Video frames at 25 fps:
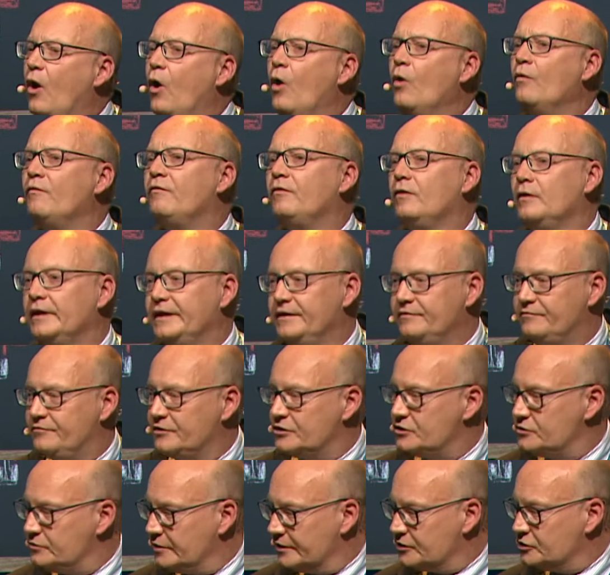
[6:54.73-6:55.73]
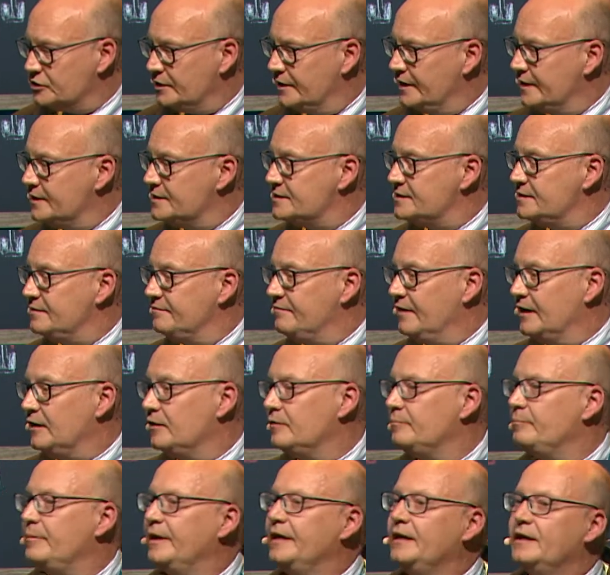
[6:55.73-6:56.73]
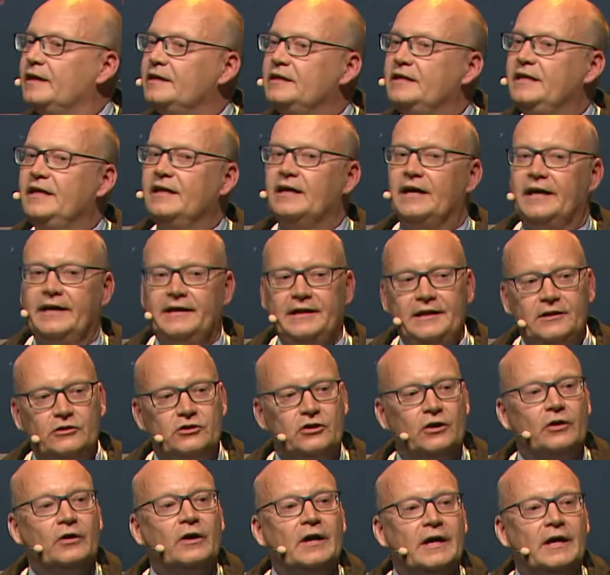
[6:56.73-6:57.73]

overall infrastructure that is developing, and here I need to